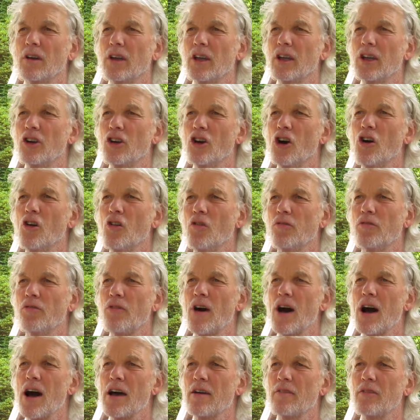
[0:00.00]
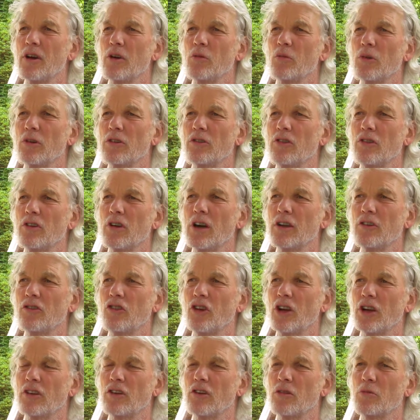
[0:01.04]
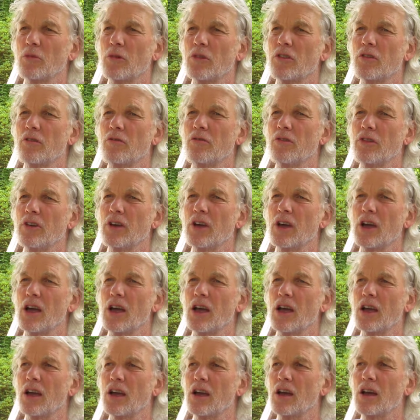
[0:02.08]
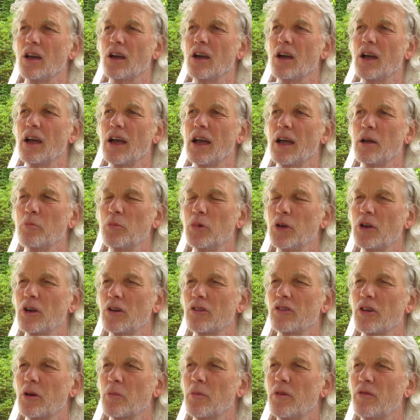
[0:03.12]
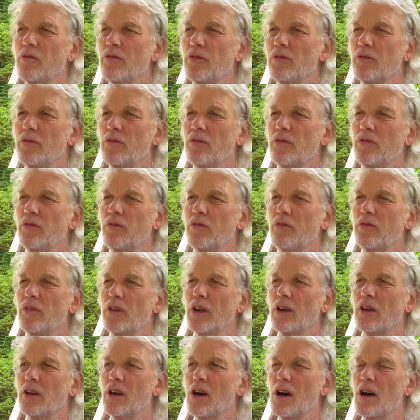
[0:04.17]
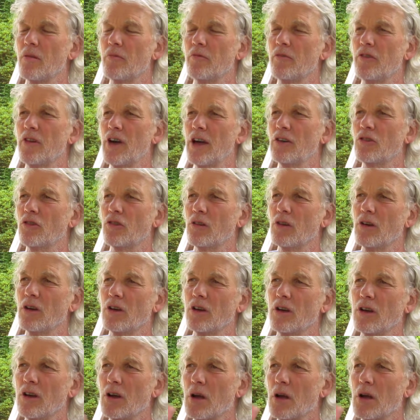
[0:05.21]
in '05, I checked in with the VA, and because I'm a Vietnam veteran,